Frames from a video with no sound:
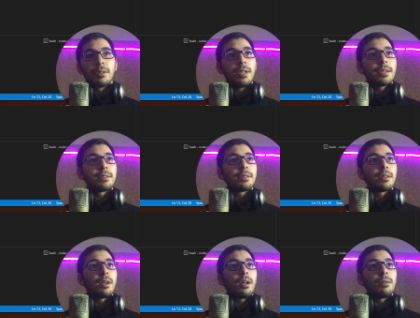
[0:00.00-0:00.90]
next
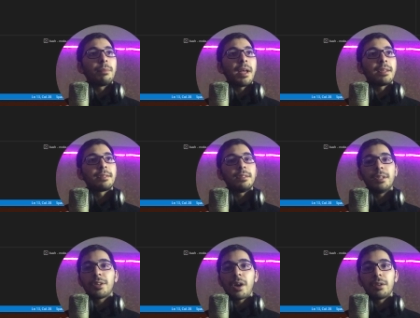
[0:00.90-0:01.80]
I'll pass
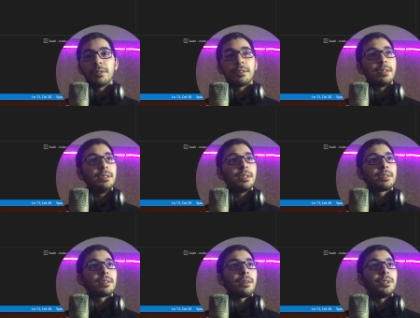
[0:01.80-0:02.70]
the current
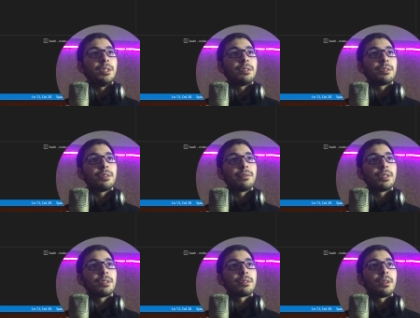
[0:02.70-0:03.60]
index of the
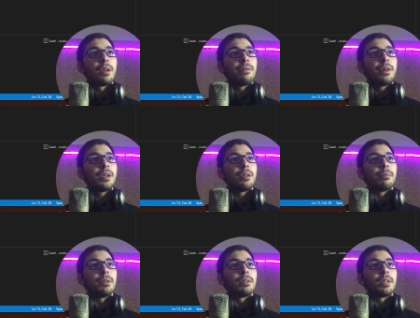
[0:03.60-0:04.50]
servers
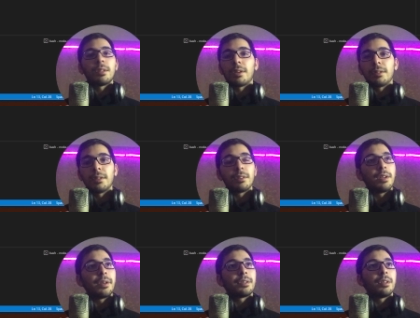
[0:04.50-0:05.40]
variable that I
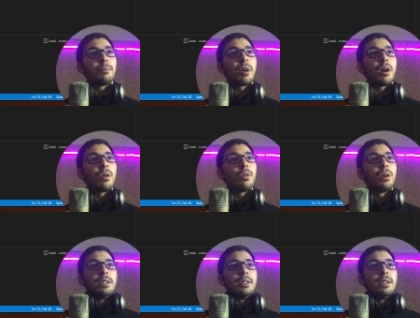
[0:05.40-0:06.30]
declared above.
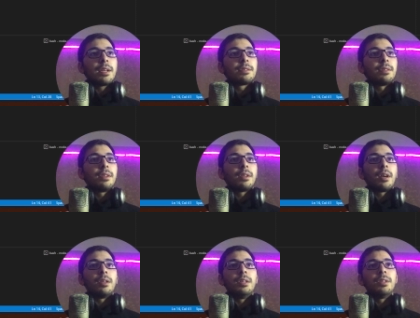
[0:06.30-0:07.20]
The next thing
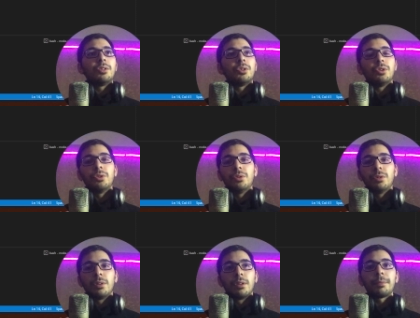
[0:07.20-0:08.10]
I need
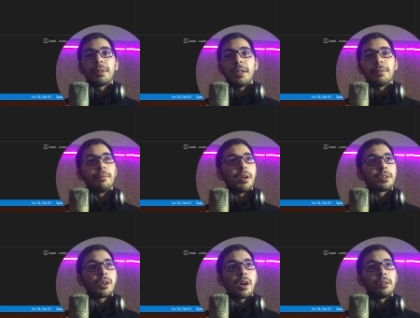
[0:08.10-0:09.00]
to update my
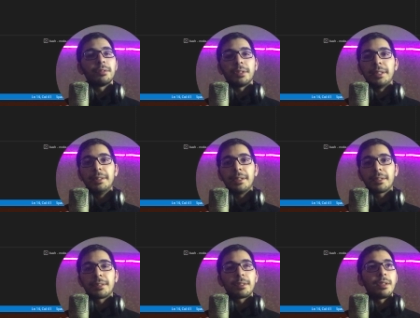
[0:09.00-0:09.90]
current
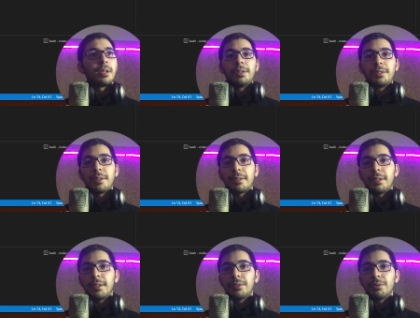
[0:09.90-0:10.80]
index
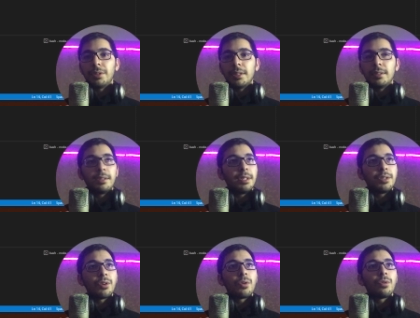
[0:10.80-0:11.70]
resetting to the
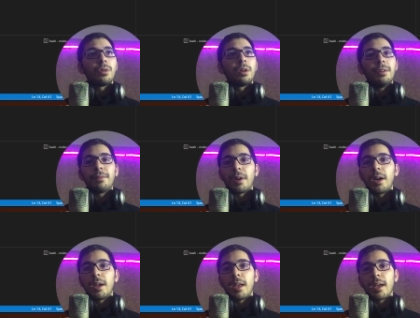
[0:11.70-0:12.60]
zero if
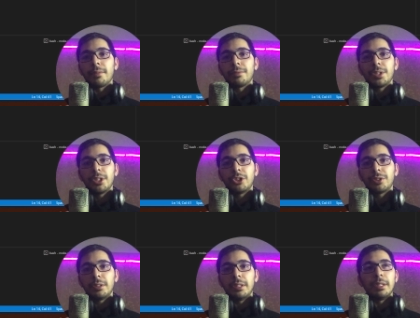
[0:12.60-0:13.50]
I have
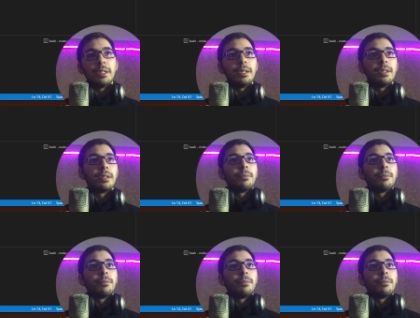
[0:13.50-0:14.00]
reached the